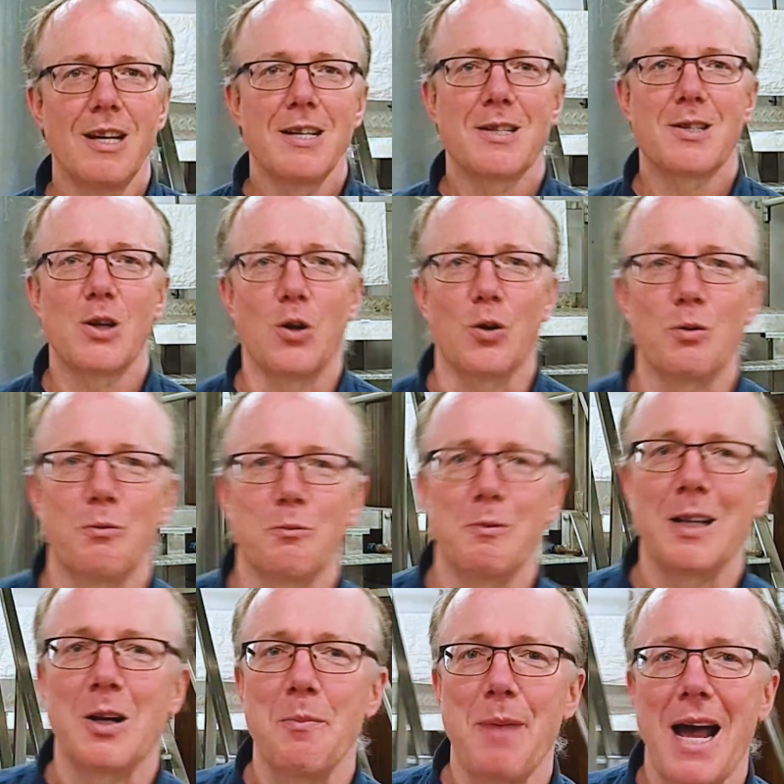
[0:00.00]
So,
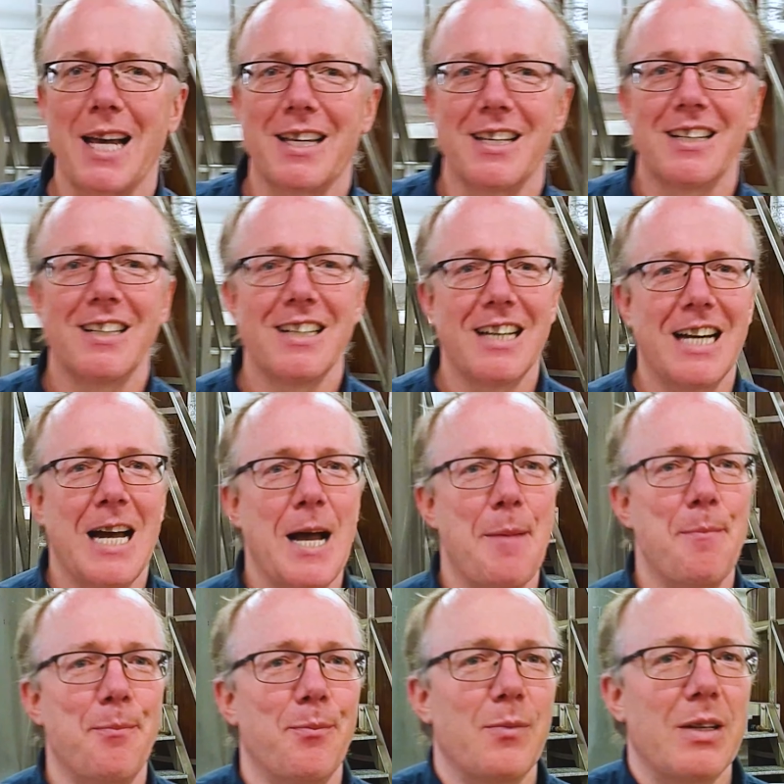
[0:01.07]
welcome back.
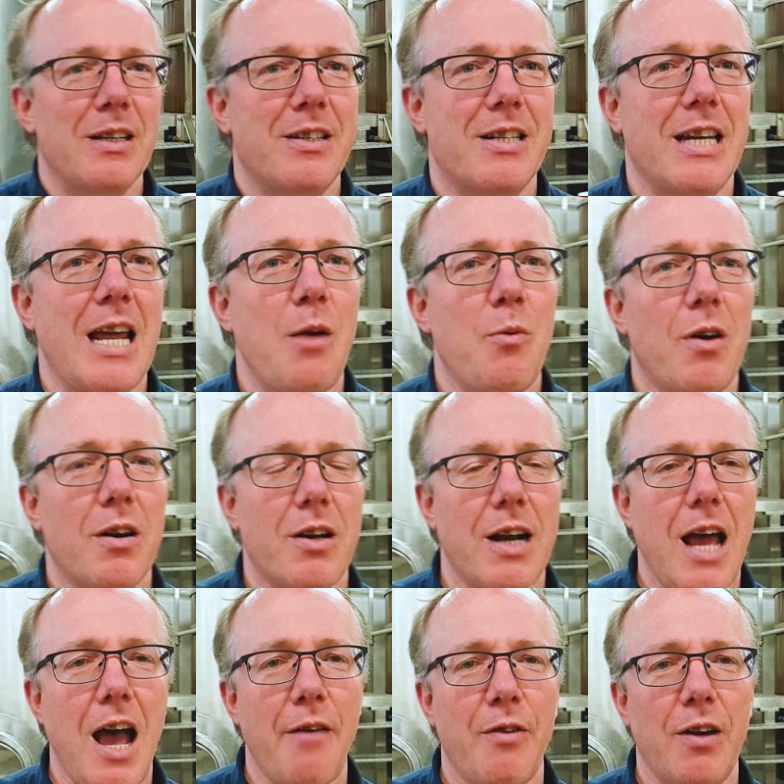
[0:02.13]
Today we're going
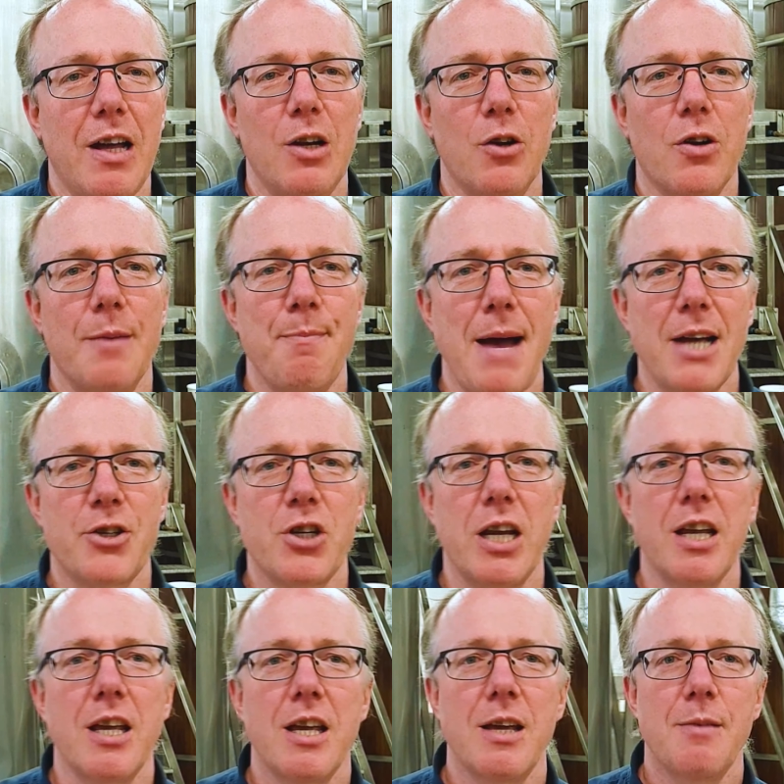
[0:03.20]
to have a look at
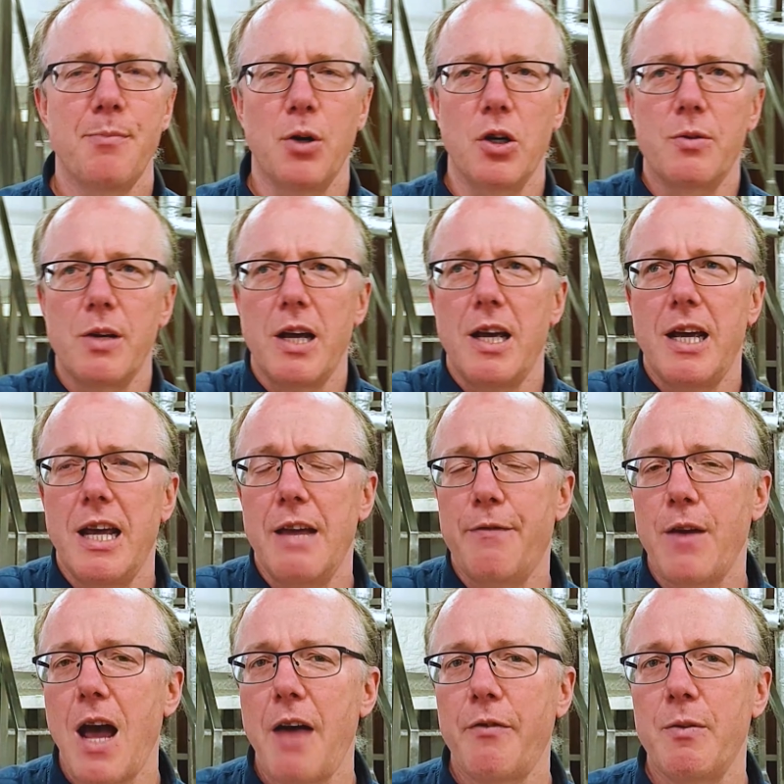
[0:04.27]
mashing, but if
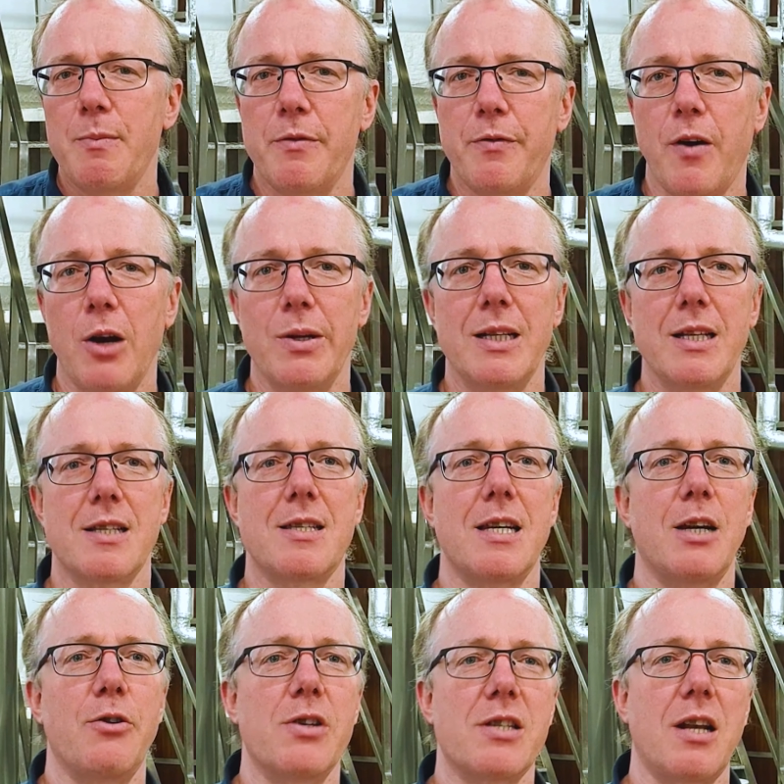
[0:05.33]
you haven't been following this
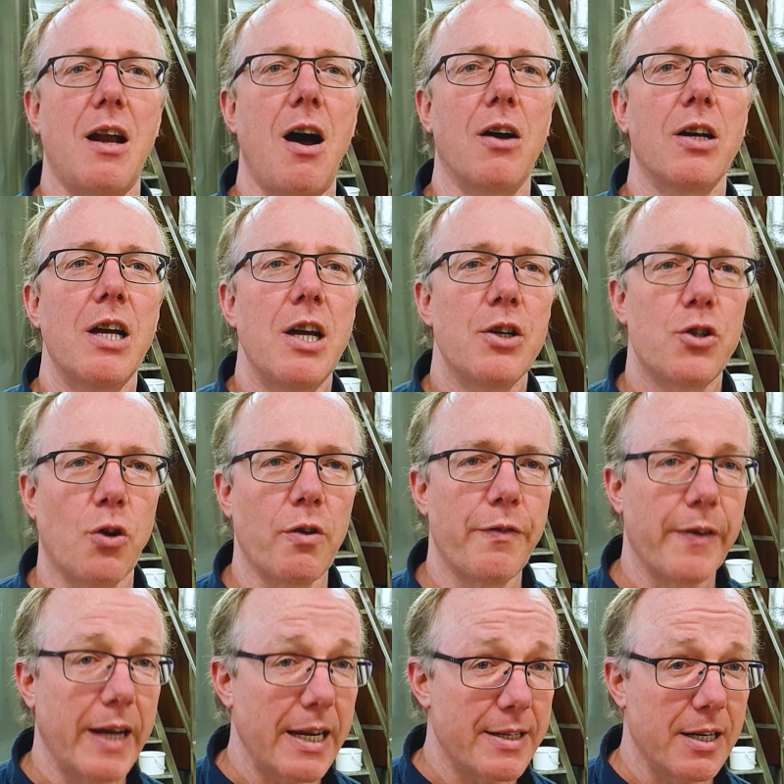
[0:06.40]
series along, don't
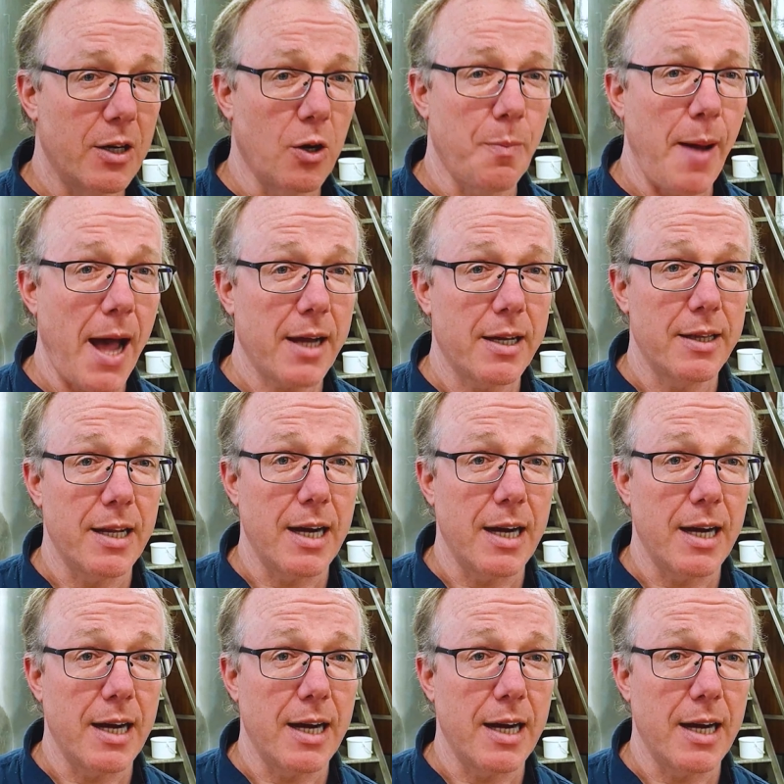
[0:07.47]
forget to look back in